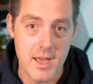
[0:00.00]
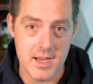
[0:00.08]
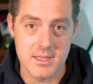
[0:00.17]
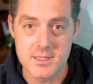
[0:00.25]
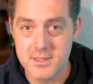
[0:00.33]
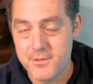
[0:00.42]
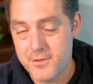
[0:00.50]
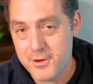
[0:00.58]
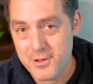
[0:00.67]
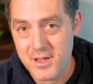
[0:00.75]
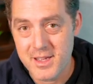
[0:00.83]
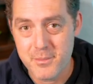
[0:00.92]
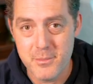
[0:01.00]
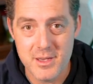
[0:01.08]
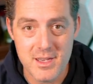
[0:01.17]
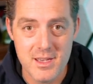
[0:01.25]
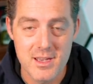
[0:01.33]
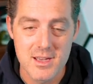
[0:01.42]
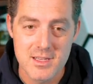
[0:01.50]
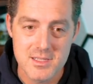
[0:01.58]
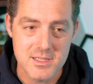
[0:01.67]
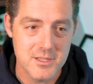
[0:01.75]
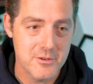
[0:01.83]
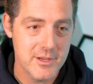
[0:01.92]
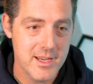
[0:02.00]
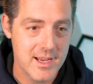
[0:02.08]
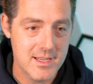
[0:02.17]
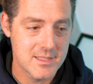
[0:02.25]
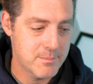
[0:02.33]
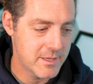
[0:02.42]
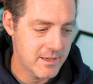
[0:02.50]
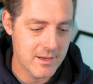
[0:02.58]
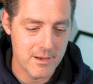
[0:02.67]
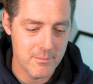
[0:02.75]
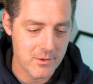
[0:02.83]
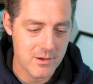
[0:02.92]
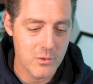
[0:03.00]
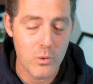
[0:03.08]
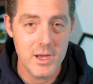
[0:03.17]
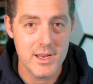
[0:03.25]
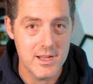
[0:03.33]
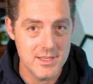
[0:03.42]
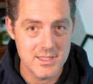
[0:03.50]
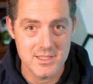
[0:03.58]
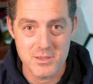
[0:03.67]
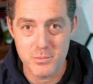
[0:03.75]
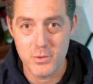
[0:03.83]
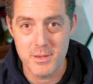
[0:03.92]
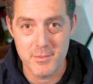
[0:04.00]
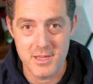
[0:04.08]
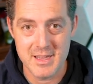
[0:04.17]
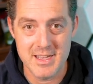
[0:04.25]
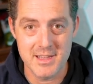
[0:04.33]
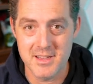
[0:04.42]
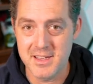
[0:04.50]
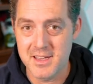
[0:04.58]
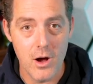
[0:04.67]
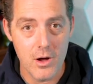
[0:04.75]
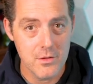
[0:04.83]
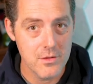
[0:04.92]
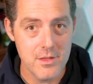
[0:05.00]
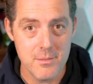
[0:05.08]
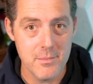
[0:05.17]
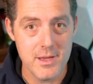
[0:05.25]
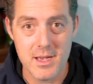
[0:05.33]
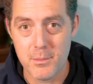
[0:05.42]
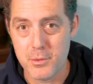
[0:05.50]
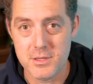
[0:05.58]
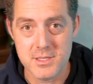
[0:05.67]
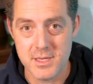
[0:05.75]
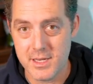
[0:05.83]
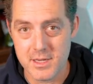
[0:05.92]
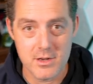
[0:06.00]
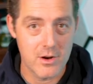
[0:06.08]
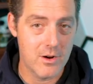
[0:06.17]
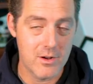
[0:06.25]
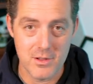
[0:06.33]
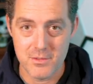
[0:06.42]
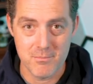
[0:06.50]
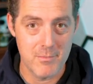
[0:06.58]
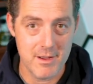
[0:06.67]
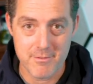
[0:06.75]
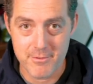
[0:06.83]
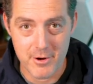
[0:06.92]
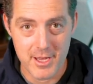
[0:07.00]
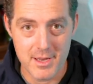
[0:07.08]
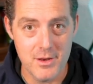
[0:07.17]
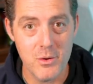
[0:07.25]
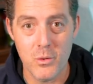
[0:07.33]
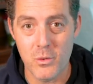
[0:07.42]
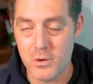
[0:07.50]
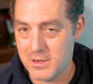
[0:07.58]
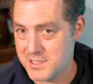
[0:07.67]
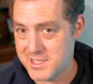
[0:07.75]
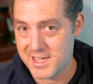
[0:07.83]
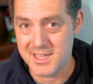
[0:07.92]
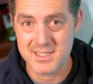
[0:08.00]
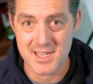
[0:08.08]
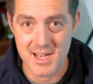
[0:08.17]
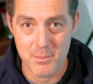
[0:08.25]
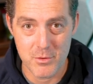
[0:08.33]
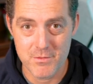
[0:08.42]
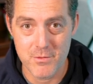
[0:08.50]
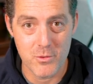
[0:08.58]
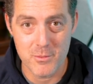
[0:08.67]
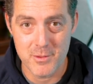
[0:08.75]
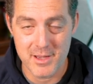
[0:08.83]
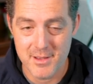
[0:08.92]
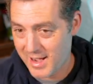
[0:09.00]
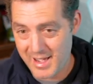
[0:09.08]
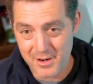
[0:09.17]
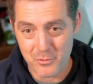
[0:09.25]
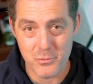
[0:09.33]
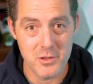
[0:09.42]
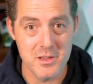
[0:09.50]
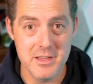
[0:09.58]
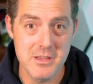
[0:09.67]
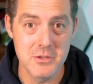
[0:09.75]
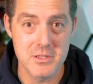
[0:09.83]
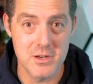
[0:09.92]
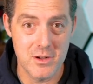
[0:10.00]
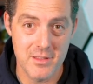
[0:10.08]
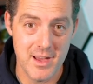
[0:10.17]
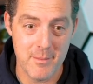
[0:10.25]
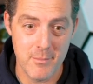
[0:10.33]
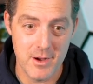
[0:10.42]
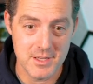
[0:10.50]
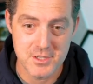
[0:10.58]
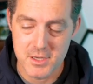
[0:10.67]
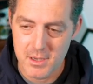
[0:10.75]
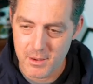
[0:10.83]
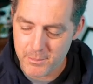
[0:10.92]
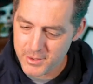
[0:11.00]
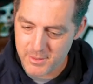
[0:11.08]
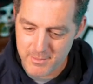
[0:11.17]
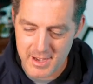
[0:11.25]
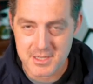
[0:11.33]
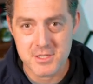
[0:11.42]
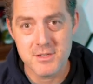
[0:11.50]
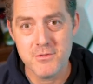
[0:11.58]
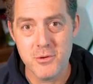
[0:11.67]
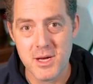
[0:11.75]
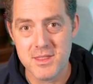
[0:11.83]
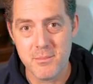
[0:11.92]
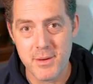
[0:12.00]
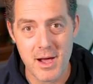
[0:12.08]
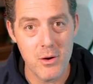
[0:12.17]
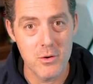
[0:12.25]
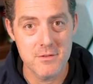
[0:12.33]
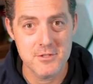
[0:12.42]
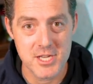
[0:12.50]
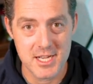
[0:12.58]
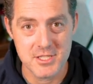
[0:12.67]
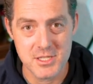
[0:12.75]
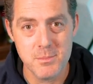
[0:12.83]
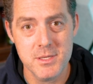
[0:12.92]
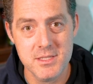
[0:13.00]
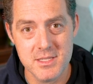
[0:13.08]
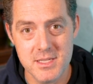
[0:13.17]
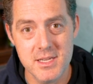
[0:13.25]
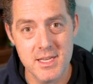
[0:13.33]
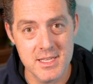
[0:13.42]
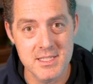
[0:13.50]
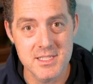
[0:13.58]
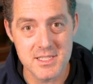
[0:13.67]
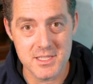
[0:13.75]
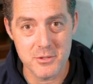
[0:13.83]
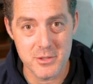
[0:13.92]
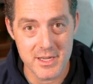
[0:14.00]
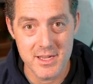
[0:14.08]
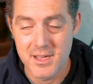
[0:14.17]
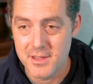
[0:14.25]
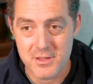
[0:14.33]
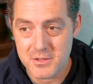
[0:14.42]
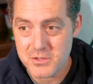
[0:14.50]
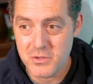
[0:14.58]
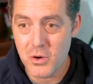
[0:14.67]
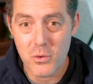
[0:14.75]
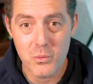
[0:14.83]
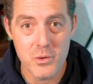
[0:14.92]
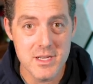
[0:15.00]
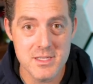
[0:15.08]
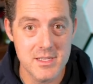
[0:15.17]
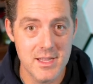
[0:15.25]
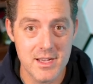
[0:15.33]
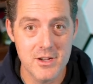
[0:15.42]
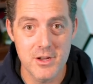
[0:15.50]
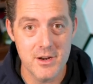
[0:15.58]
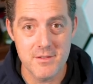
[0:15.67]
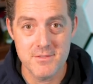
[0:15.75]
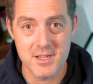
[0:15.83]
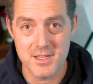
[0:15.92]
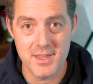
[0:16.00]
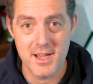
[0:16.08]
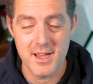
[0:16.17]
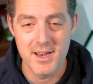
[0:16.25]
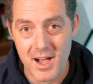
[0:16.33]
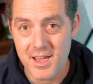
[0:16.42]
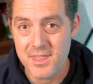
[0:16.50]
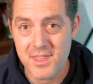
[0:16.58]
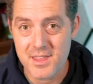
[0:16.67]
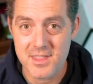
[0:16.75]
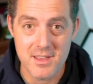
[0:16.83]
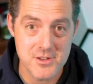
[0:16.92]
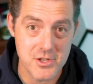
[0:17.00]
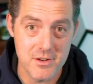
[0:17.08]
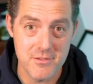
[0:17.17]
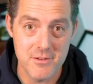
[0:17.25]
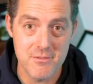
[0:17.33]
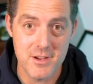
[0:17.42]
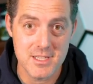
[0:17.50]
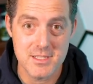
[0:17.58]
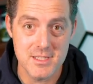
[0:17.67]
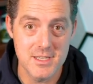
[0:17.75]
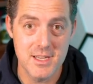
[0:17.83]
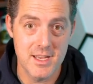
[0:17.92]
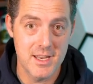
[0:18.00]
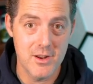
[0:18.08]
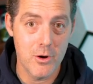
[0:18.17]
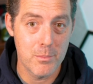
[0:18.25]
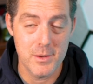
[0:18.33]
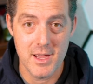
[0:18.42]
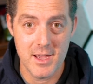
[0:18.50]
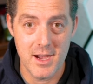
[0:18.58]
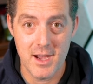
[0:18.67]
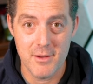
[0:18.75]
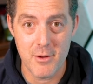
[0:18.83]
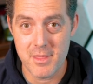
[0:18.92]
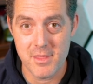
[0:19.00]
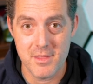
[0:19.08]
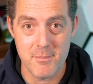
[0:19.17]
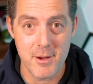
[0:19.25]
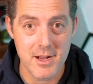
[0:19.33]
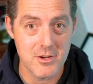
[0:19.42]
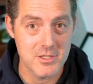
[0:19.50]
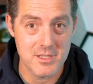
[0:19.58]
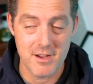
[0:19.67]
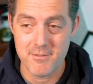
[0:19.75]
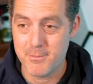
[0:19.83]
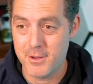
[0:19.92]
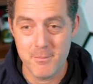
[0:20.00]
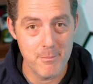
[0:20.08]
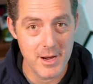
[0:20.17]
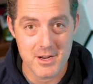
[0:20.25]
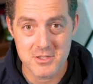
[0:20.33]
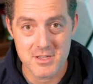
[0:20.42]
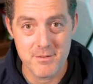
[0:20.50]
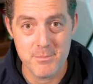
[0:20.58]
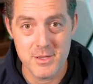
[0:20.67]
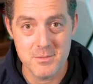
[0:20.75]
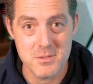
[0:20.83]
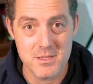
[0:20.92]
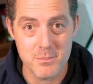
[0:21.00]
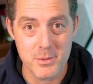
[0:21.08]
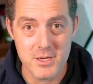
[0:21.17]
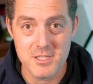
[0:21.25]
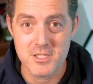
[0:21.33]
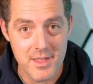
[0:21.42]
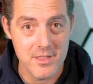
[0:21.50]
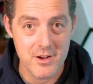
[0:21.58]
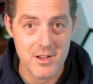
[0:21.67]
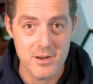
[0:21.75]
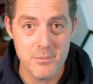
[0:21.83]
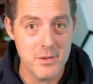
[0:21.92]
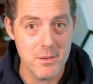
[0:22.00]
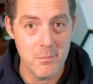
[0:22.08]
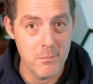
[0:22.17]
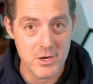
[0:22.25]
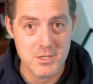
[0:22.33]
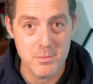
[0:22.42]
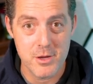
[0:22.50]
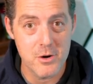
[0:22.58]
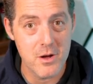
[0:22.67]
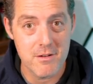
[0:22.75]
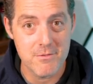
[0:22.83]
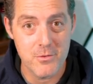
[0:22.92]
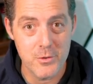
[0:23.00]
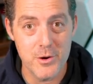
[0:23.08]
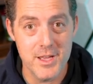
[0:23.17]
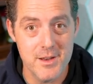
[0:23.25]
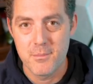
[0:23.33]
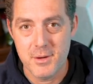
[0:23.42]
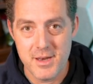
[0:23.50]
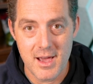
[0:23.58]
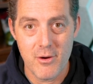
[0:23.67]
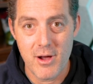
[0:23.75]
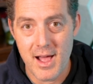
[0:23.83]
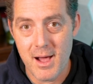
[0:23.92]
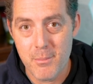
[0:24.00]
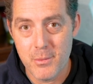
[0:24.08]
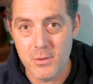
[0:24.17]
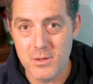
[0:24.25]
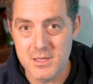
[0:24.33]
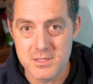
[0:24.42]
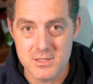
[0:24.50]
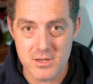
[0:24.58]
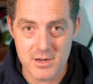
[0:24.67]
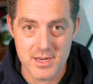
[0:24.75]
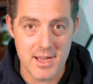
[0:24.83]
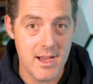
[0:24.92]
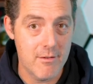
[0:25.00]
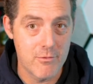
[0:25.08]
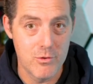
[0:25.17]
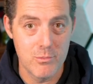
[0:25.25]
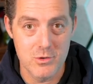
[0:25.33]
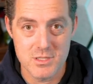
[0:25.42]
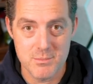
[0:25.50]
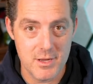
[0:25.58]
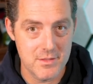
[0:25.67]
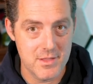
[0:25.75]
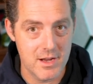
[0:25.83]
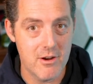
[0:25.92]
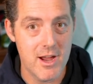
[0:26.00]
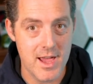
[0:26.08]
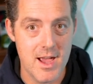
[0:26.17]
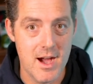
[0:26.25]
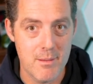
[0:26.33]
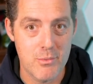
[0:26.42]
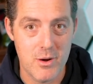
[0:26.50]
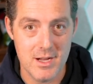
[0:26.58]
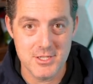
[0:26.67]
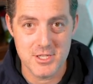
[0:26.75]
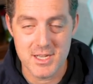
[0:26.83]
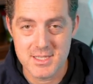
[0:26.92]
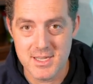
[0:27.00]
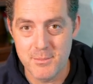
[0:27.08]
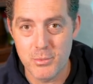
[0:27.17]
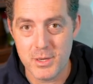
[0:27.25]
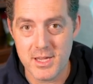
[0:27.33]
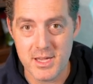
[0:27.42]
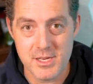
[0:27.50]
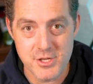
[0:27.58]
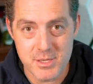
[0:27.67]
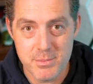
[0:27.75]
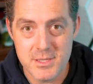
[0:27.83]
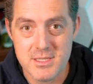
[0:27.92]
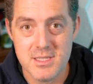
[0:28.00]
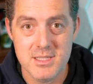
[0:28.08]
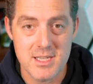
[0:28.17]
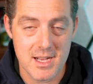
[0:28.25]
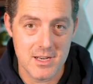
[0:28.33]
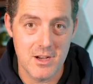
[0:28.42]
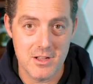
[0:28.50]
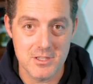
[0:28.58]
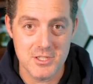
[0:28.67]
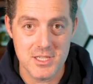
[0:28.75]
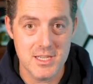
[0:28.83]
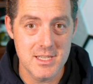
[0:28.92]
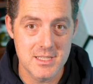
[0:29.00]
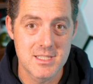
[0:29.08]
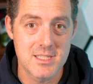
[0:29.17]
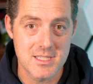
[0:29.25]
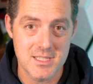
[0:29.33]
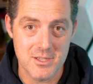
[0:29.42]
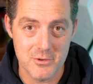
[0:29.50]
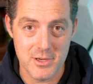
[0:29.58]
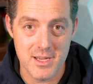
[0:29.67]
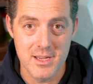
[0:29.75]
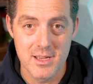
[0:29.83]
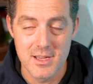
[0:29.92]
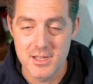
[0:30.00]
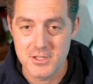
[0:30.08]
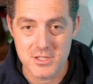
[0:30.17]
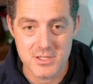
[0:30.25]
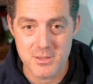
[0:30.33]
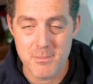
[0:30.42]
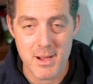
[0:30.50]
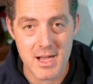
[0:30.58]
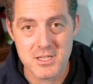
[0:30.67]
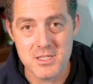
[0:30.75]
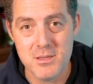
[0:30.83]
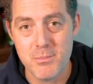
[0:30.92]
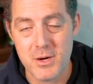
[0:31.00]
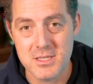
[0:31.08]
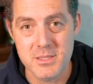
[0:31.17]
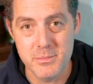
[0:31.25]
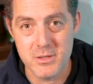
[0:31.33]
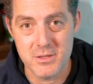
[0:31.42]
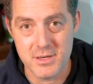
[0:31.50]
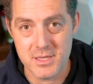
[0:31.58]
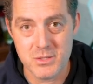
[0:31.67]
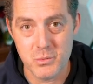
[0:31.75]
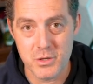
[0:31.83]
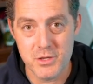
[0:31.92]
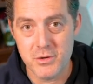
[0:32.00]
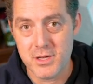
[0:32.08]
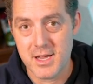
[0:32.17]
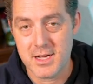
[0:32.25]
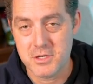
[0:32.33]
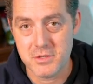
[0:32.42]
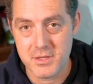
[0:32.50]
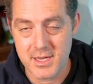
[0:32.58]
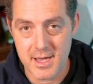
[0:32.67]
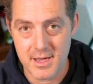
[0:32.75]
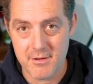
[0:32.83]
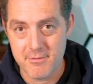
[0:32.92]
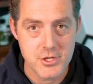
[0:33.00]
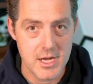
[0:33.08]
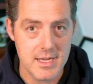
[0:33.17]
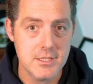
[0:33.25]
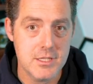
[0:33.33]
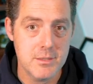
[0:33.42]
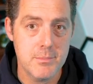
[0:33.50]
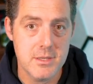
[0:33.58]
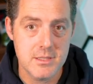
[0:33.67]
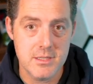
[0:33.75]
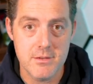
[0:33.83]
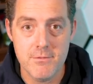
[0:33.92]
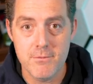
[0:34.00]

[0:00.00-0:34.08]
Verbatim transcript: Next, if you're like me, Siri has become quite a disappointment lately. Other than being able to say, call my friend or set a timer for me, I don't really use it all that much. But imagine if you had the power of ChatGPT in Siri. There's no reason they couldn't have done that. I think they should have invested in OpenAI rather than Microsoft, but Microsoft beat them to the punch and they're gonna be much better off for it. But now Apple is starting to have rumors about their A I project and bringing G P T technology into Siri. Just imagine the possibilities where you can actually have ChatGPT